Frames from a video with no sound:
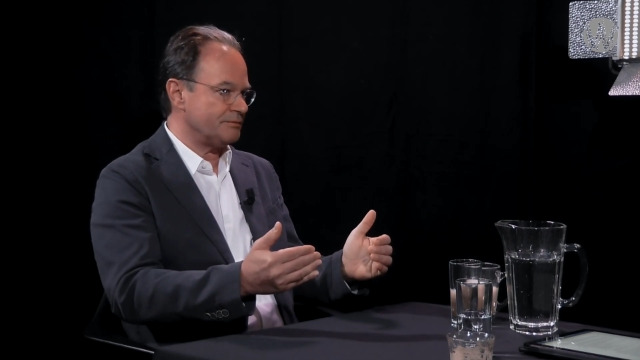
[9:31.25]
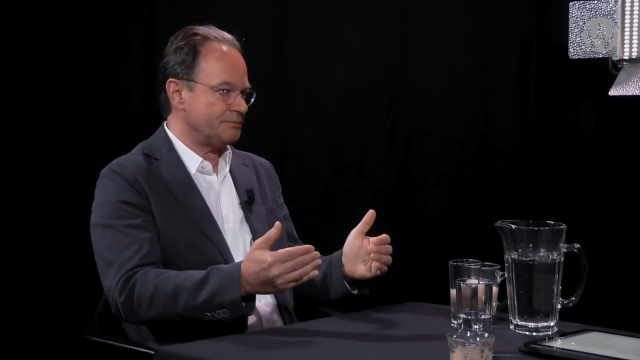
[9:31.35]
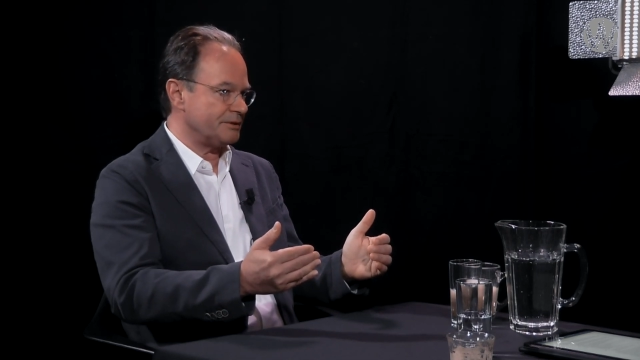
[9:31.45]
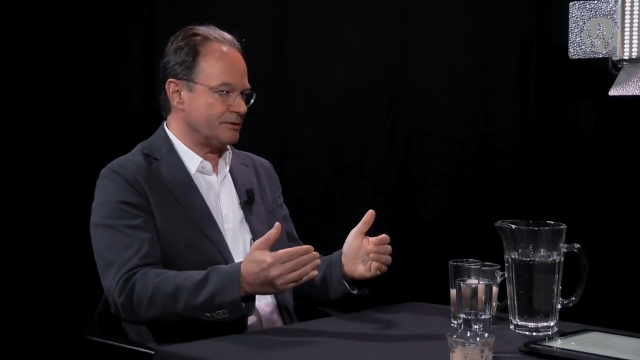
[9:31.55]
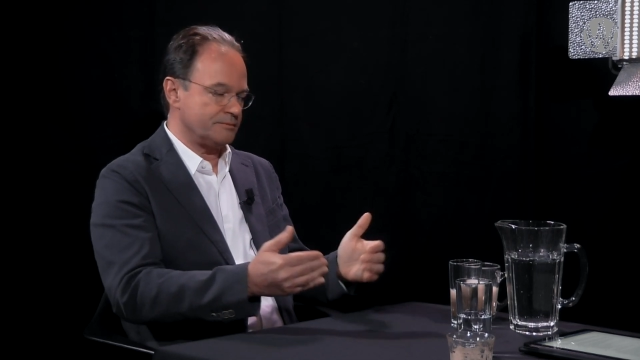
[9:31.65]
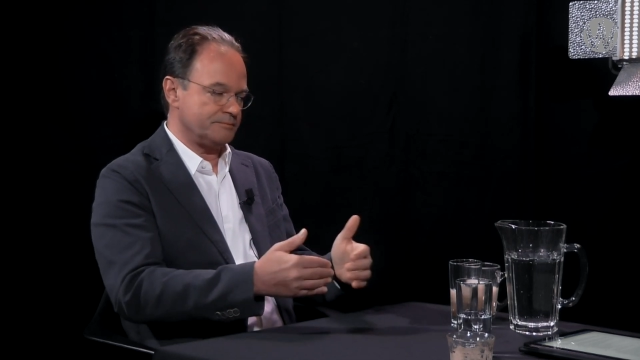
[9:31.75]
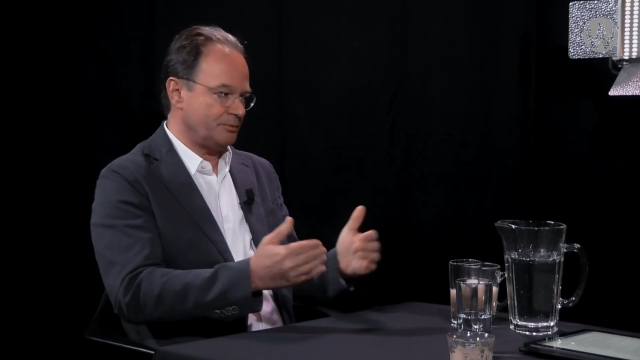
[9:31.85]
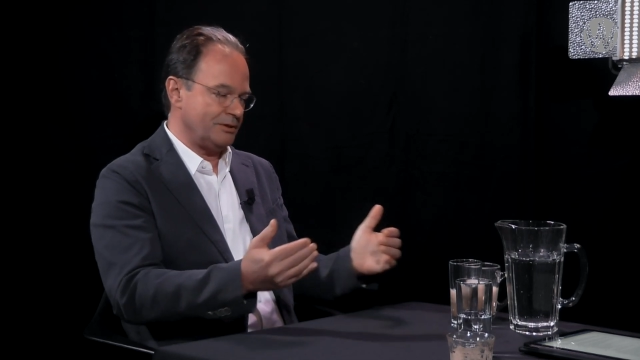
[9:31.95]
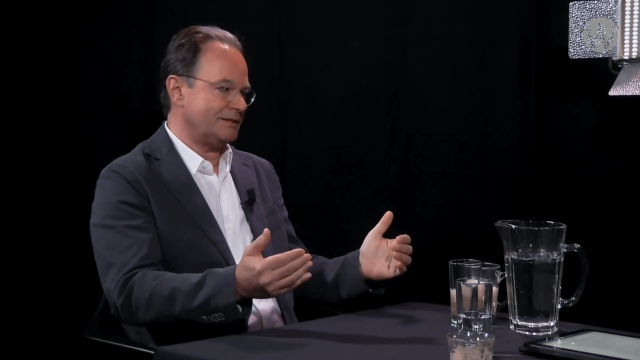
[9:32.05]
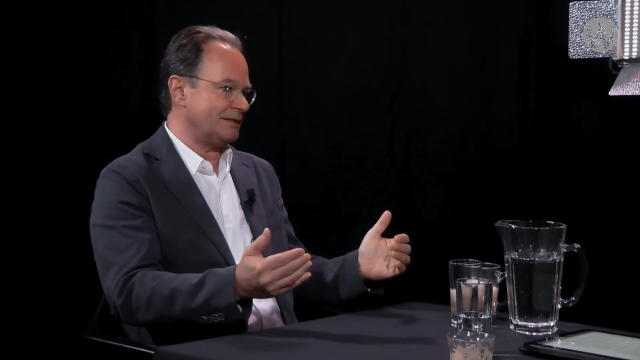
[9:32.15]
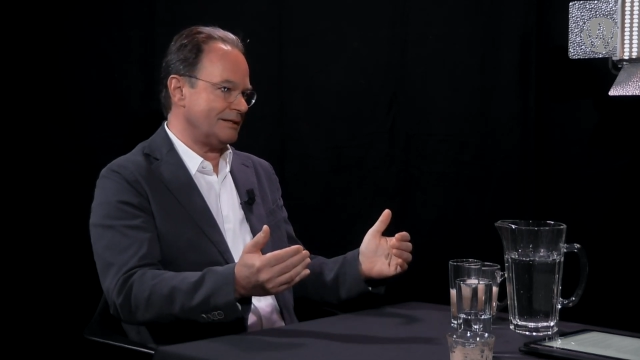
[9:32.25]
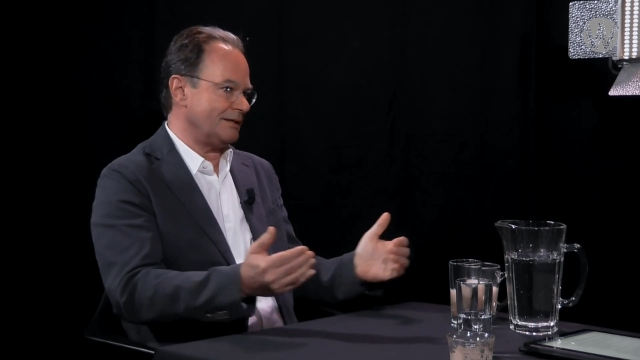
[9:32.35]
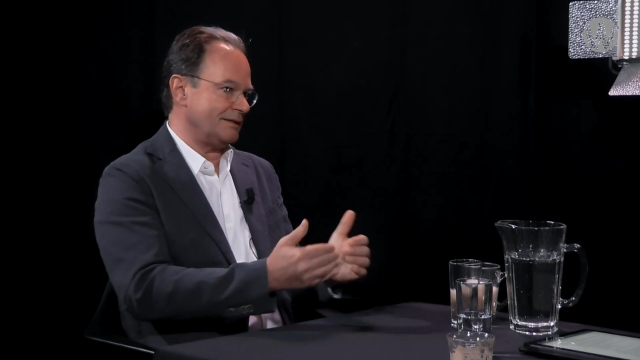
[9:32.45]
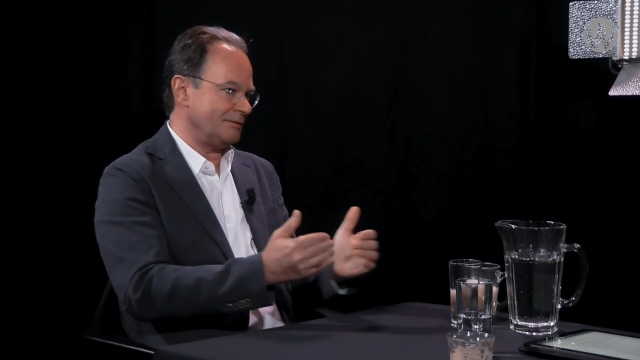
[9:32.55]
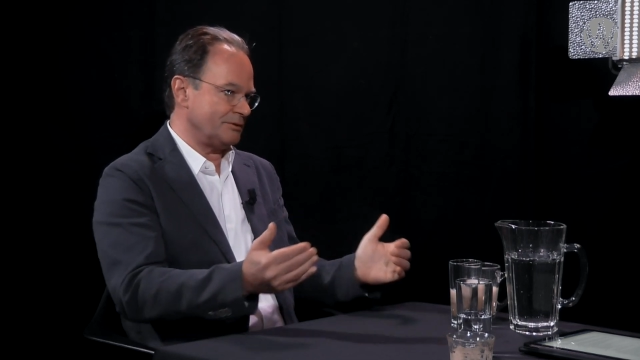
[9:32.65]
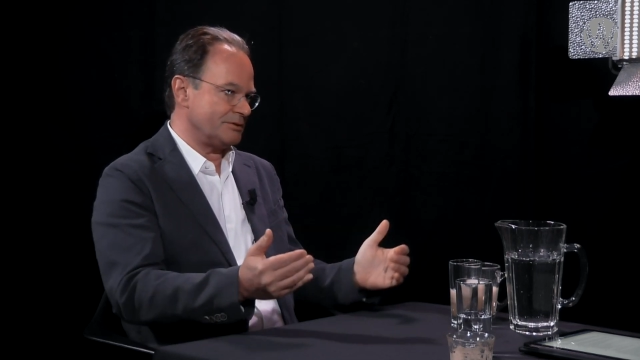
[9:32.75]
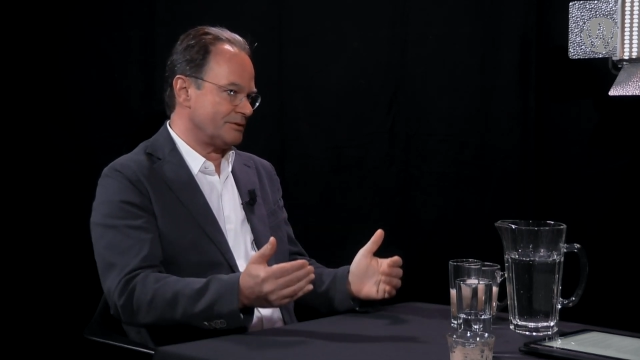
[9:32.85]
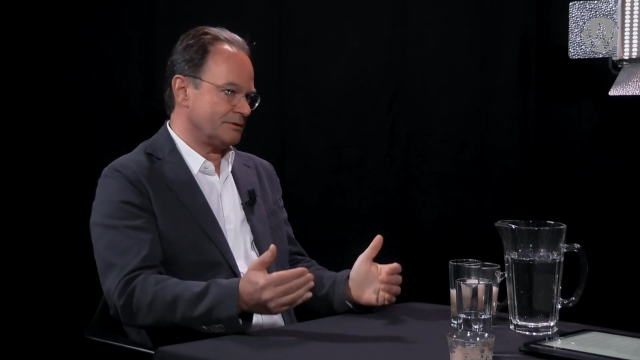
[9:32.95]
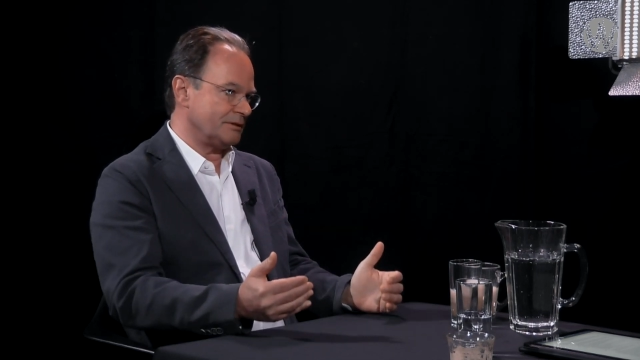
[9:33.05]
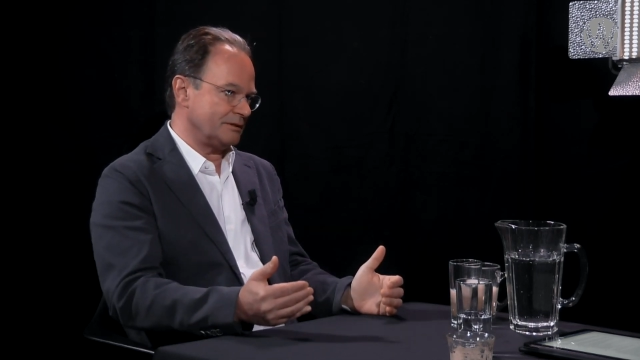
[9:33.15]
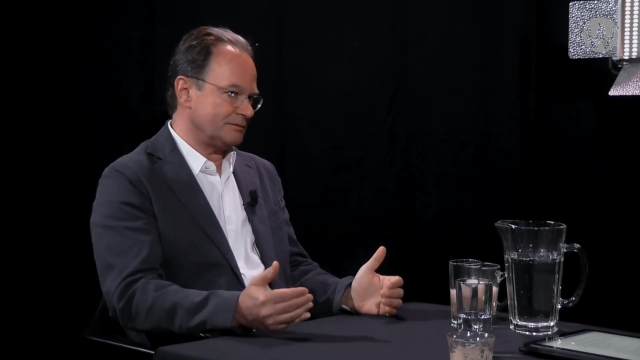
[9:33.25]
because politically they